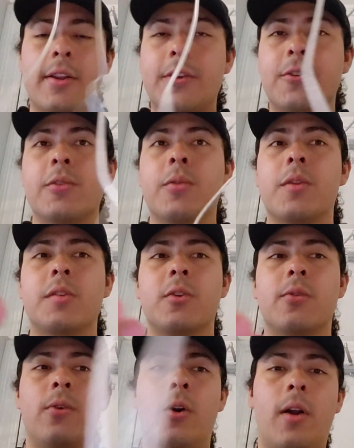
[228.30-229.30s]
any issues with it so
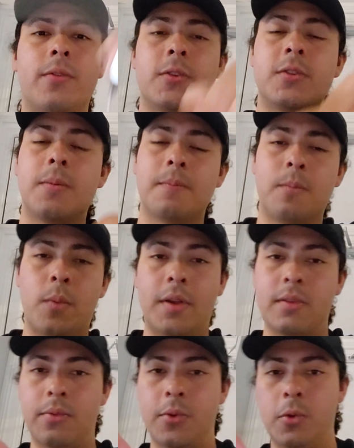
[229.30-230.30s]
far after some
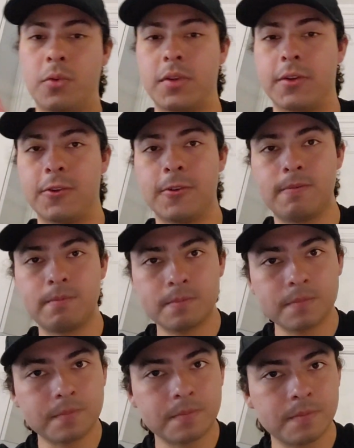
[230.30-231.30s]
weeks of usage.
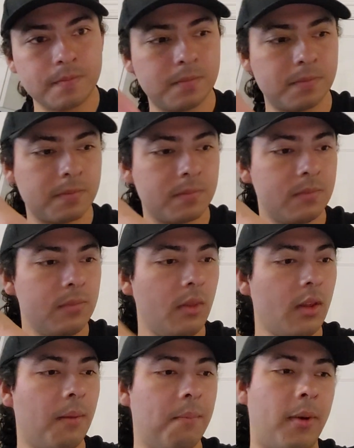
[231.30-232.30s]

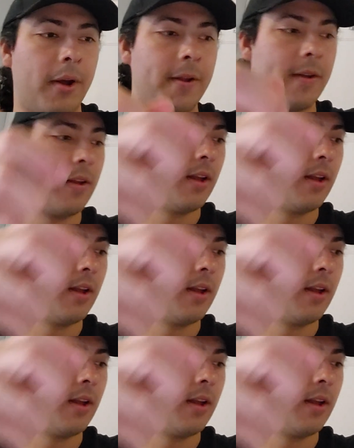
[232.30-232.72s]
But